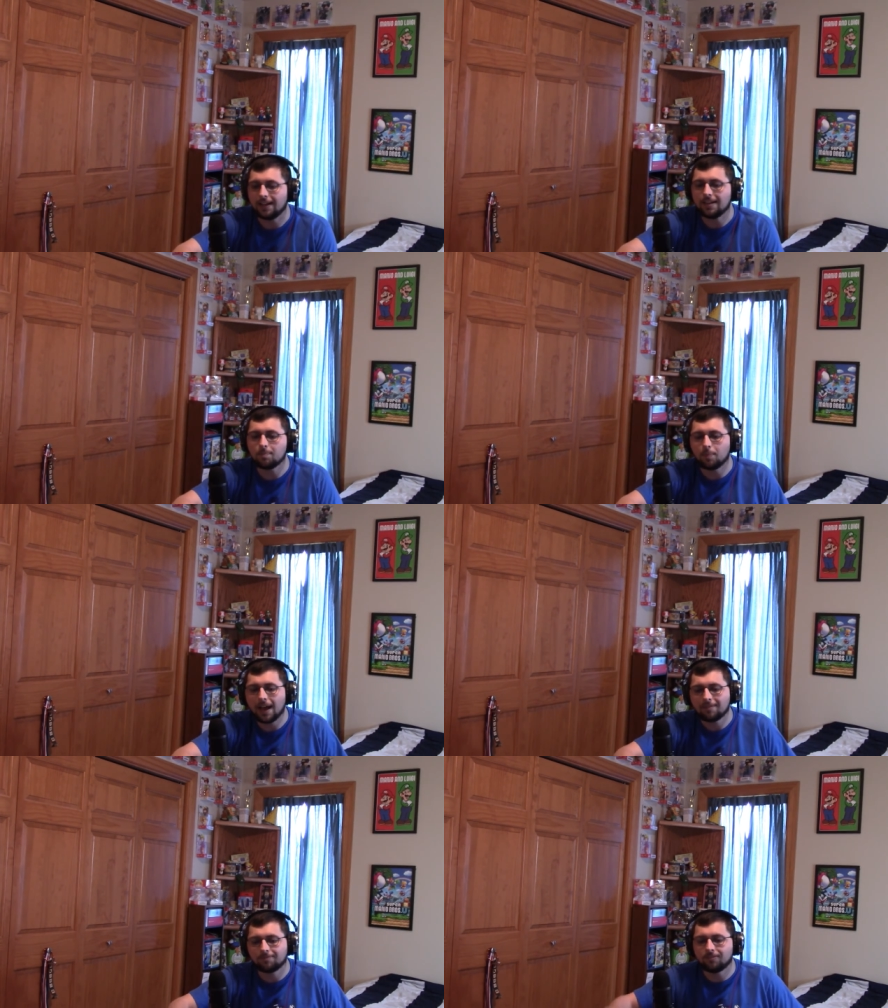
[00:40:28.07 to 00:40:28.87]
He can
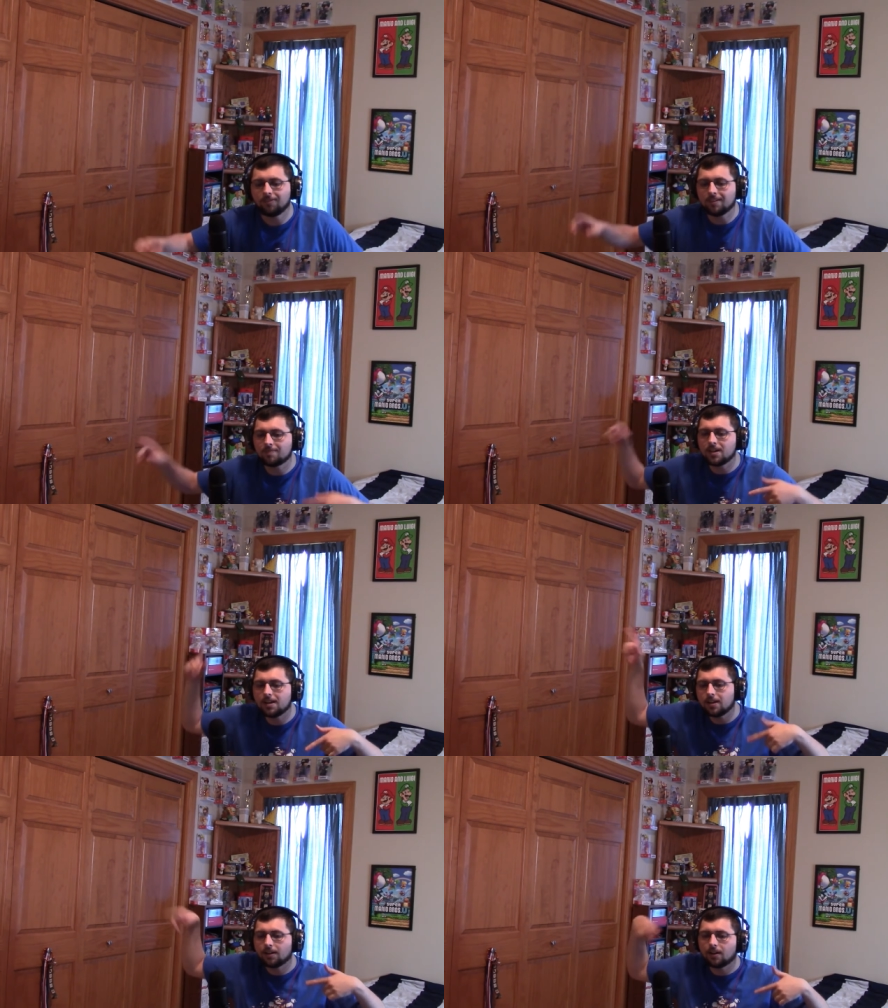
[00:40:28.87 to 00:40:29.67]
backflip.
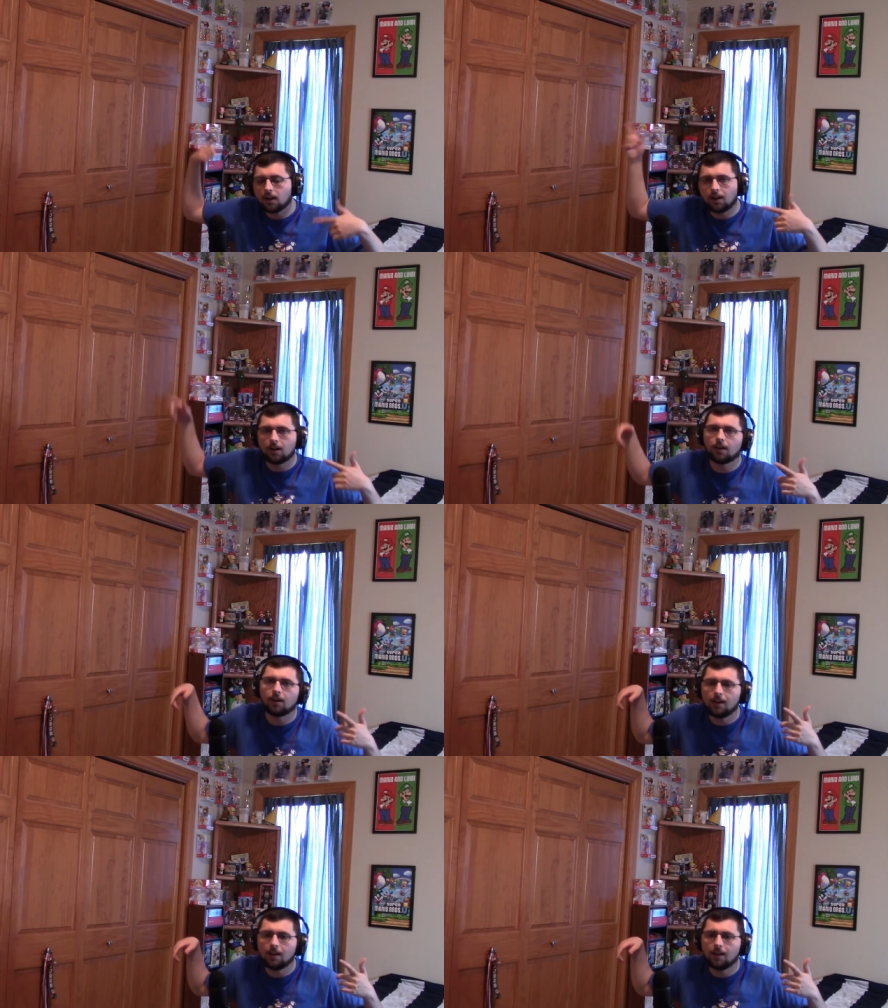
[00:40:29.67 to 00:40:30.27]
There are